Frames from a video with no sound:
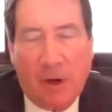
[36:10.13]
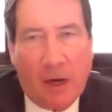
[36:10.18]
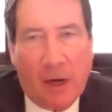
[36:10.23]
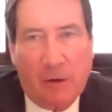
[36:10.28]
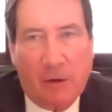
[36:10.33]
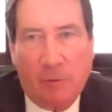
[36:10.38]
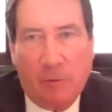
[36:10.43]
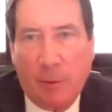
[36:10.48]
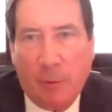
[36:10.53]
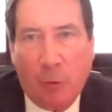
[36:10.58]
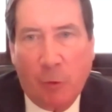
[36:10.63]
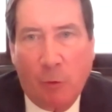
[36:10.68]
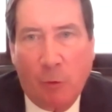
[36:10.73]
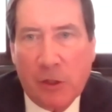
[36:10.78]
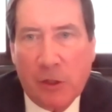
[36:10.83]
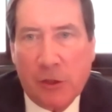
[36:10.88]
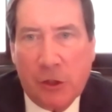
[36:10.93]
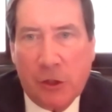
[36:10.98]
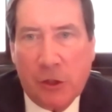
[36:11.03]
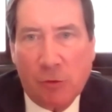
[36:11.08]
I can remember
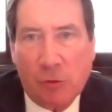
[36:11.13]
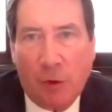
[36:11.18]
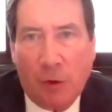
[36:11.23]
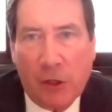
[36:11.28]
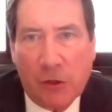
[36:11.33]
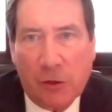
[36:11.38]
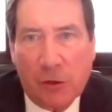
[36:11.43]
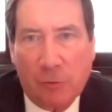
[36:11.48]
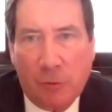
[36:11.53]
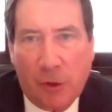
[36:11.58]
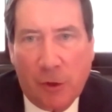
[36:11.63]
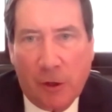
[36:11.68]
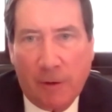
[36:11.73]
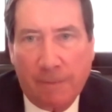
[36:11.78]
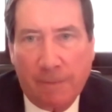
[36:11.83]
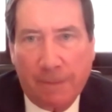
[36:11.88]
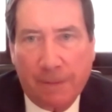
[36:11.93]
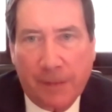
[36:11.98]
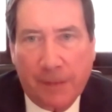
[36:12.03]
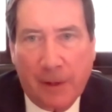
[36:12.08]
one situation where a,